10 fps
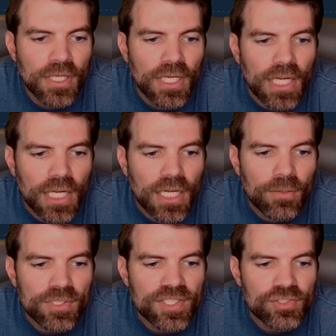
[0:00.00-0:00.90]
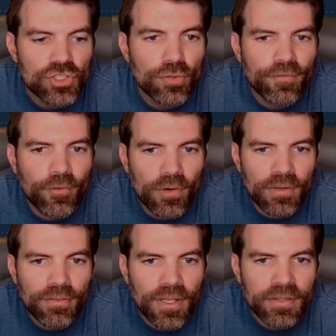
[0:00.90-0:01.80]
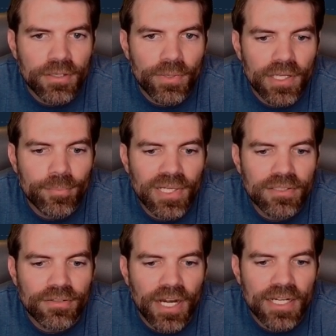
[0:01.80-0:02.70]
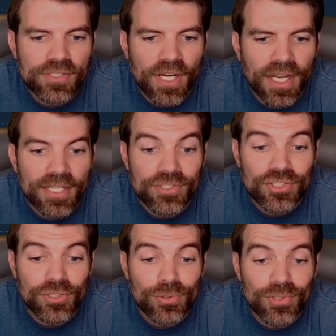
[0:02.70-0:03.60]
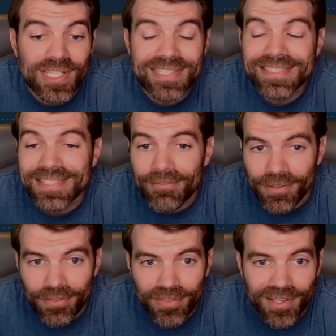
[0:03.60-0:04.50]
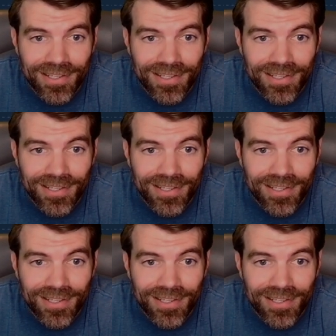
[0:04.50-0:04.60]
what is this, June 4th, and then we had a big crash on June 7th.